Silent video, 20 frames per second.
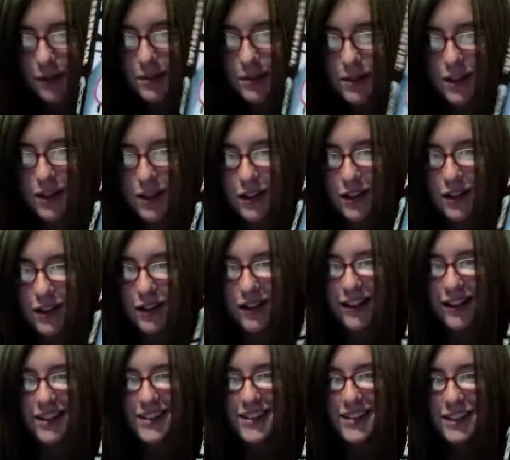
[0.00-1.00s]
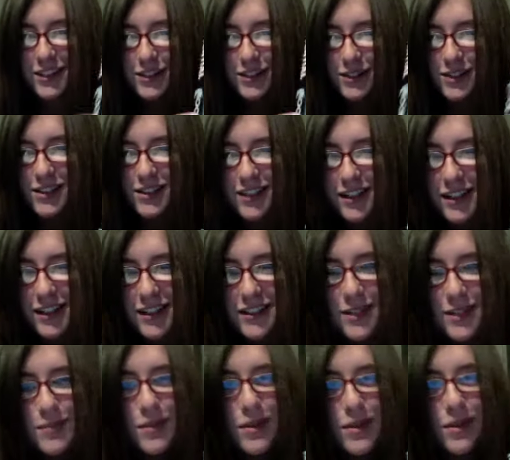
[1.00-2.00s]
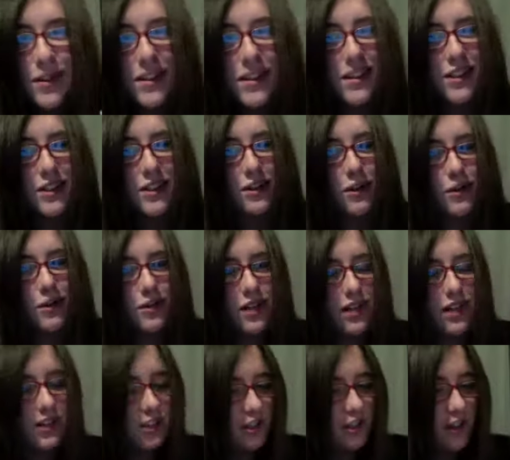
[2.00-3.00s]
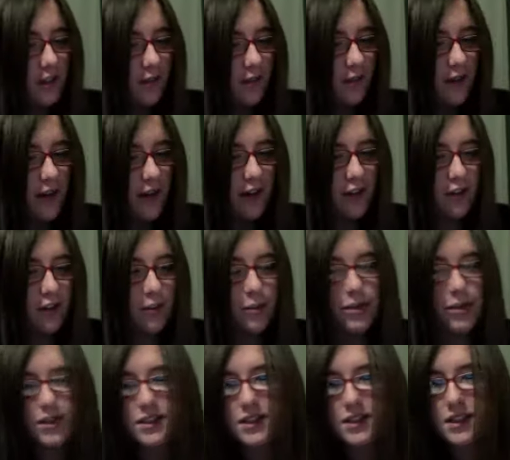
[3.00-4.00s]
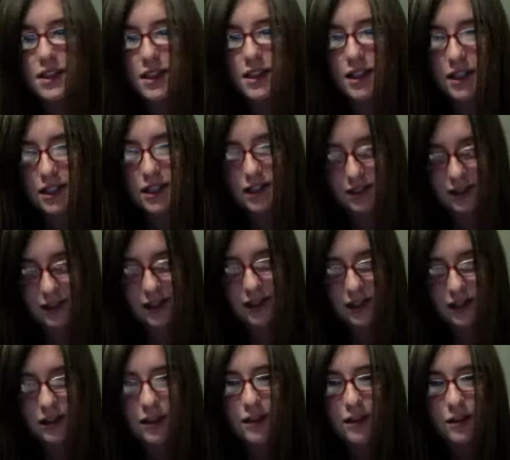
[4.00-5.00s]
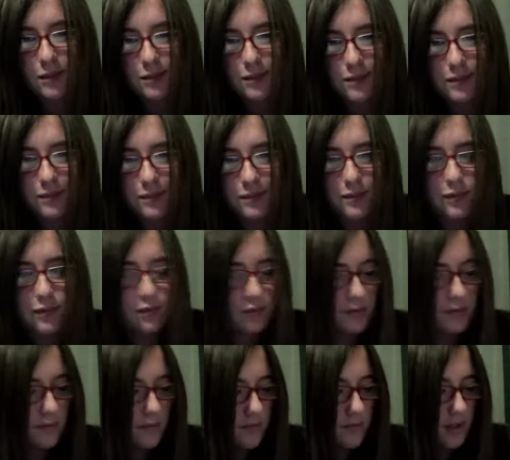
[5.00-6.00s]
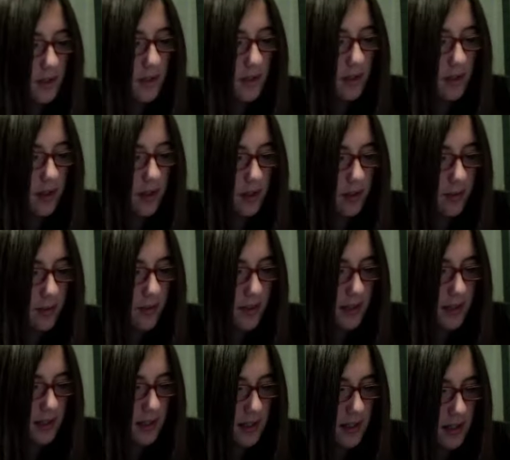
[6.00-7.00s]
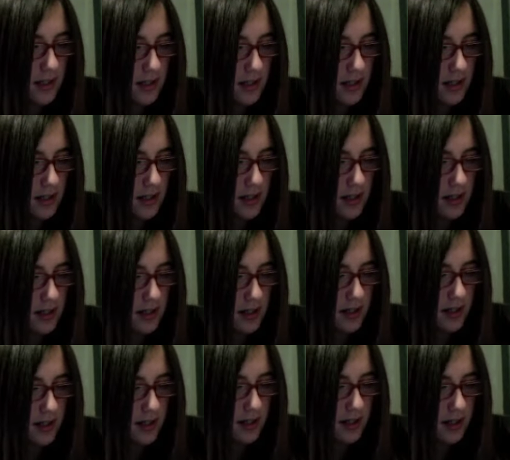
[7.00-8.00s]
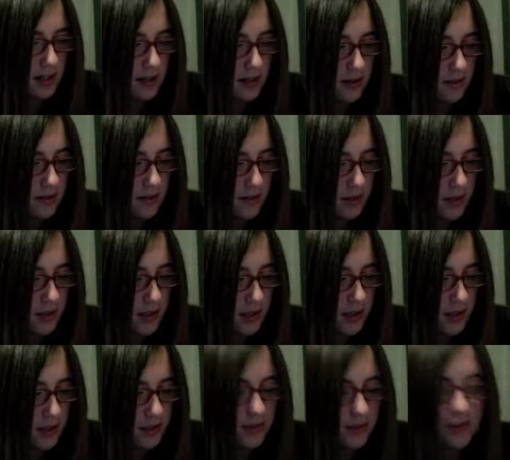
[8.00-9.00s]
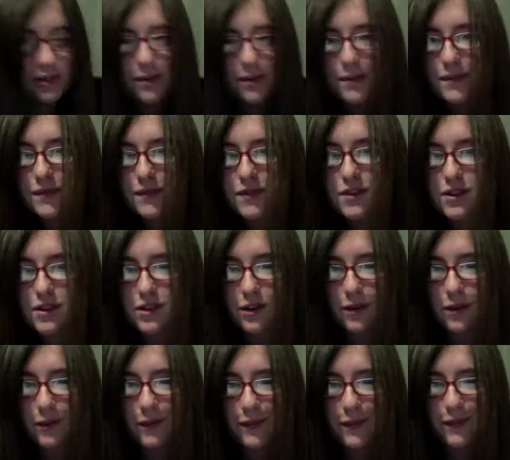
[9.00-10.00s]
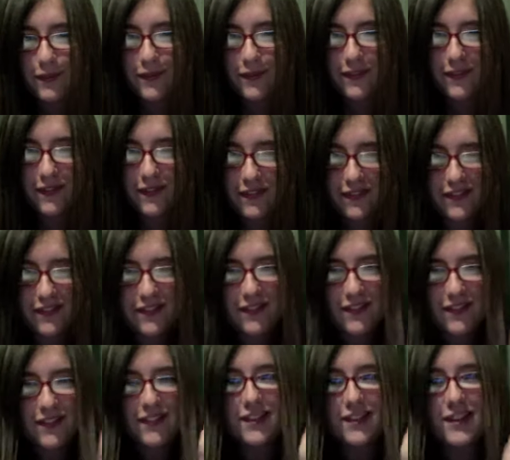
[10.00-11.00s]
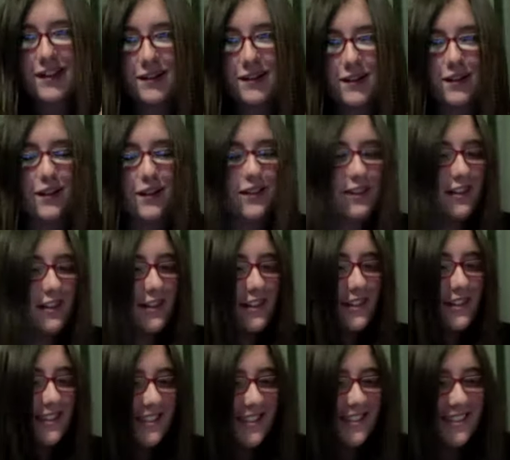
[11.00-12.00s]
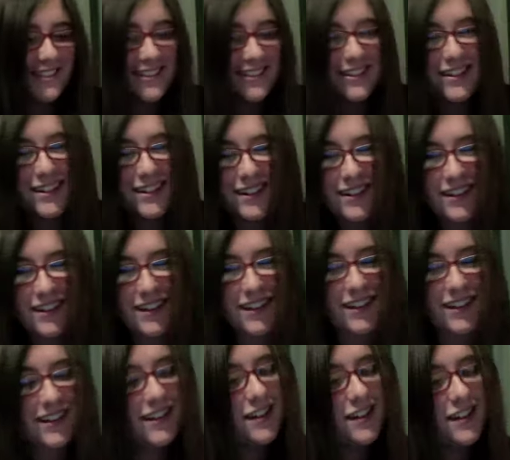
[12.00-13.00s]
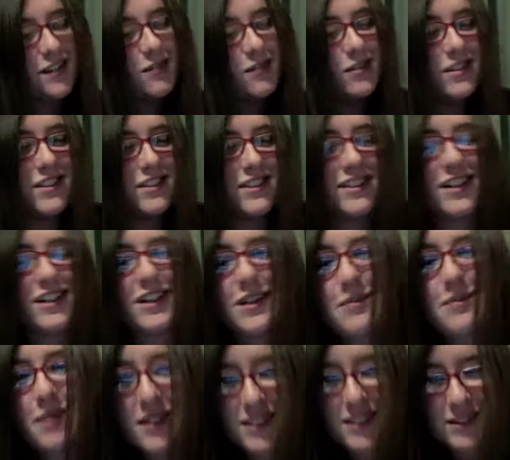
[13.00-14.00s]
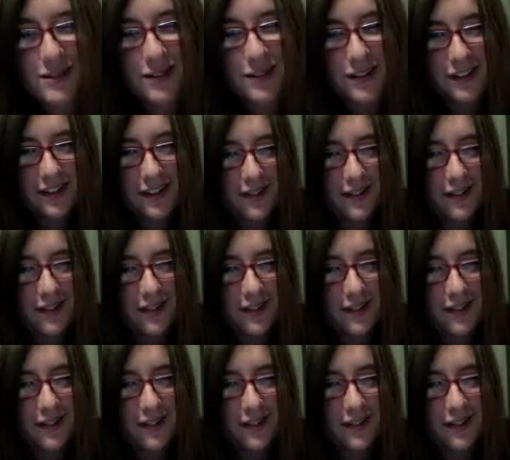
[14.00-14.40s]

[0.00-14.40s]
to get the like essentials thing because I'm too lazy to go and actually try to find all the books, like the starting comics, the first issues. So I've got this which is not the best quality,